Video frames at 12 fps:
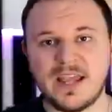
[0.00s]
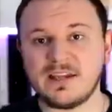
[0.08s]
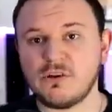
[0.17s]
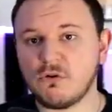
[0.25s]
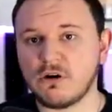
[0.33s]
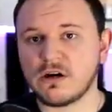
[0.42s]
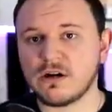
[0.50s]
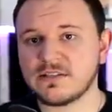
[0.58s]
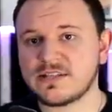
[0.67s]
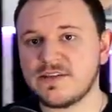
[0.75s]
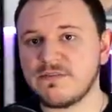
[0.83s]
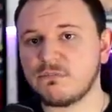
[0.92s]
and you earn
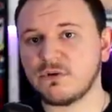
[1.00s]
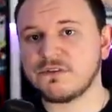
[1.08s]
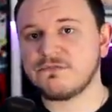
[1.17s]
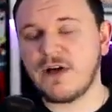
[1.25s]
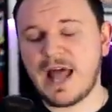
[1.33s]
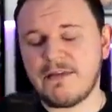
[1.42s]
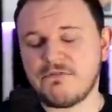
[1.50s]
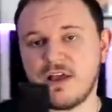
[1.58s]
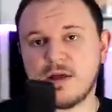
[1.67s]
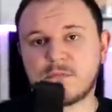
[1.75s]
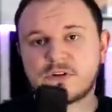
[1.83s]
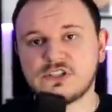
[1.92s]

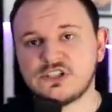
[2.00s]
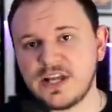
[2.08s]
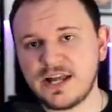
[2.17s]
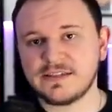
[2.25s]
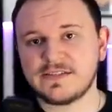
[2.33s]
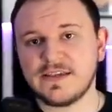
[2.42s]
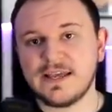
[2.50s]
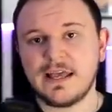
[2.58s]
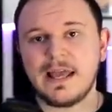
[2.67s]
7.5%